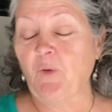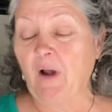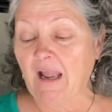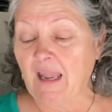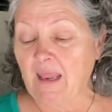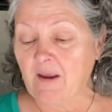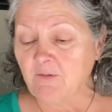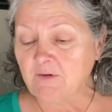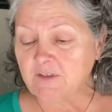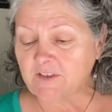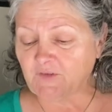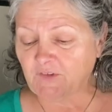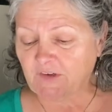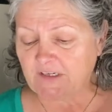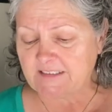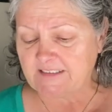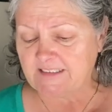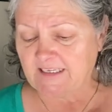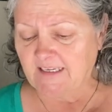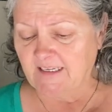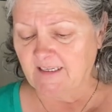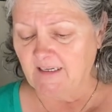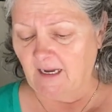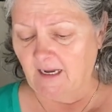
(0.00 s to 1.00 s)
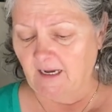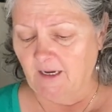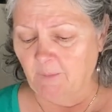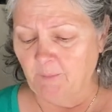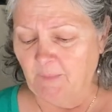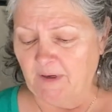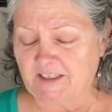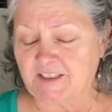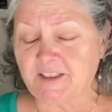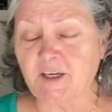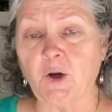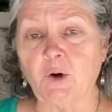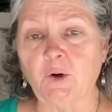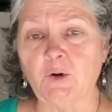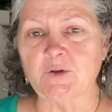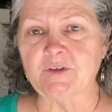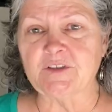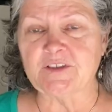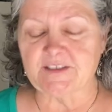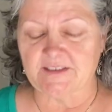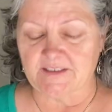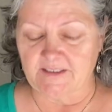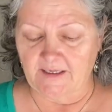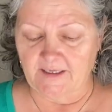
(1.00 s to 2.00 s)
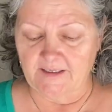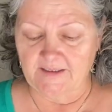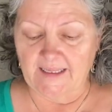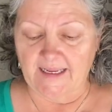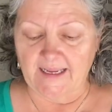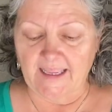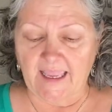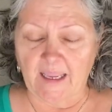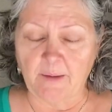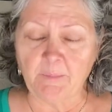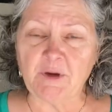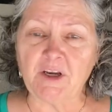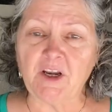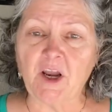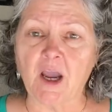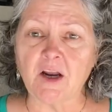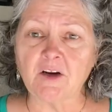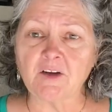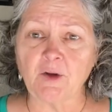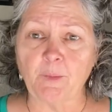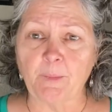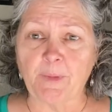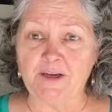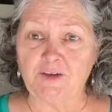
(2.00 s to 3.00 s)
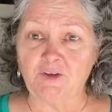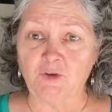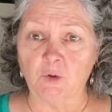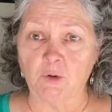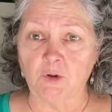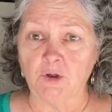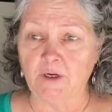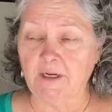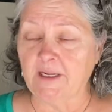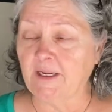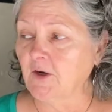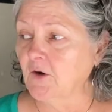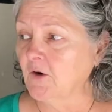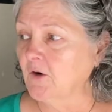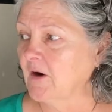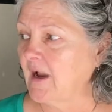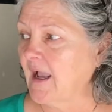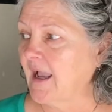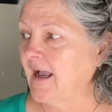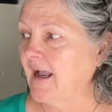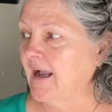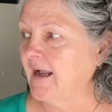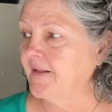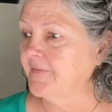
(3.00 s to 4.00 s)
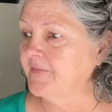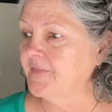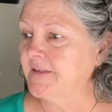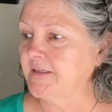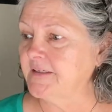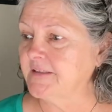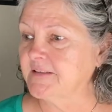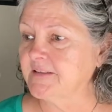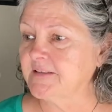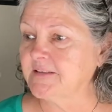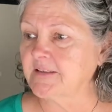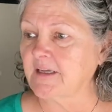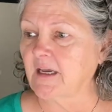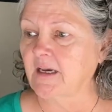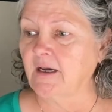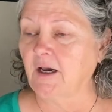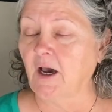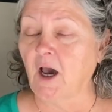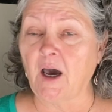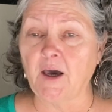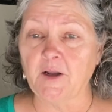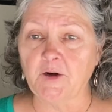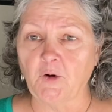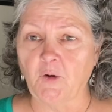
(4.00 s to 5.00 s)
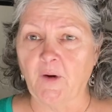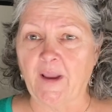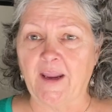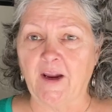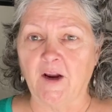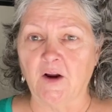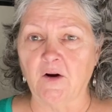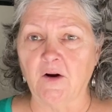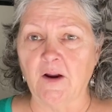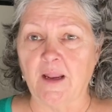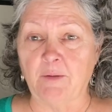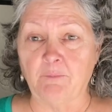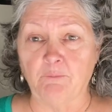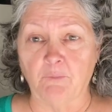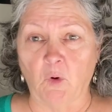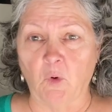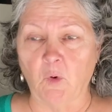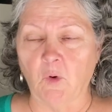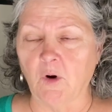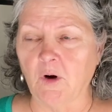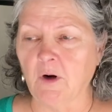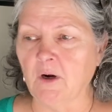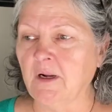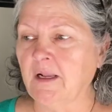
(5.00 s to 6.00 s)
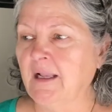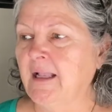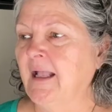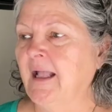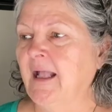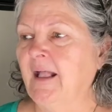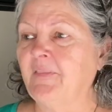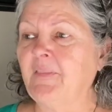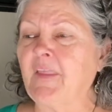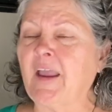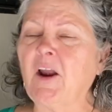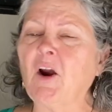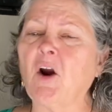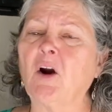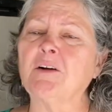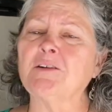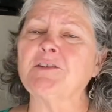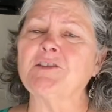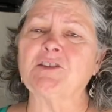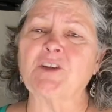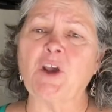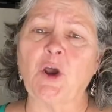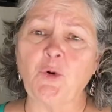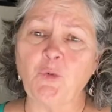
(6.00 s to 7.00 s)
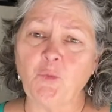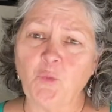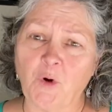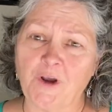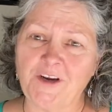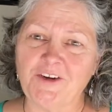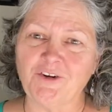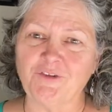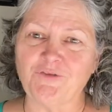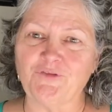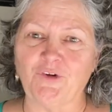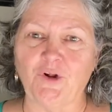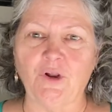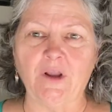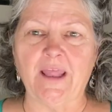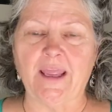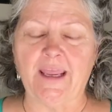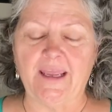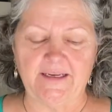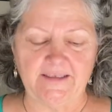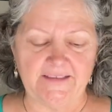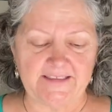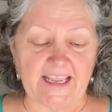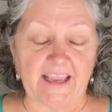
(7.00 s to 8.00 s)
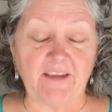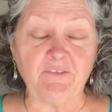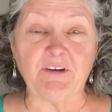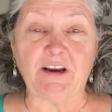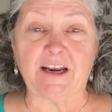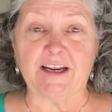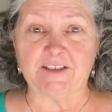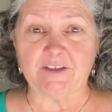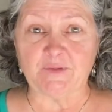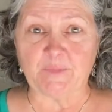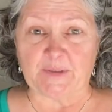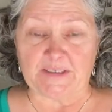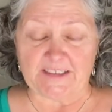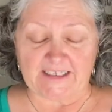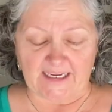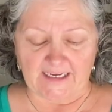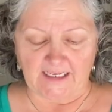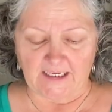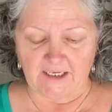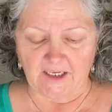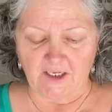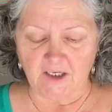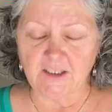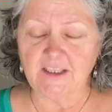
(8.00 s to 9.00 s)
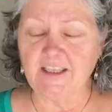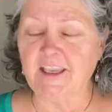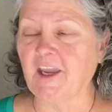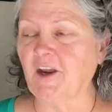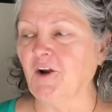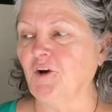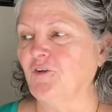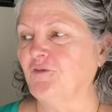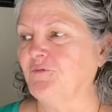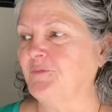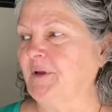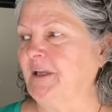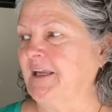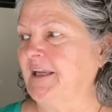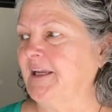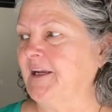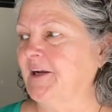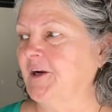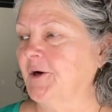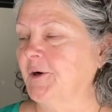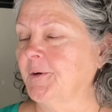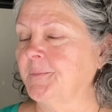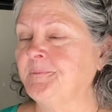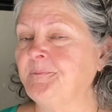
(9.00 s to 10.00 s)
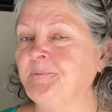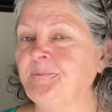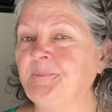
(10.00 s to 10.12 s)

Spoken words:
while I was fixing my toast, they came and knocked on my door here at this Auto Air and More. And they are so wonderful. And David has been taking good care of me here.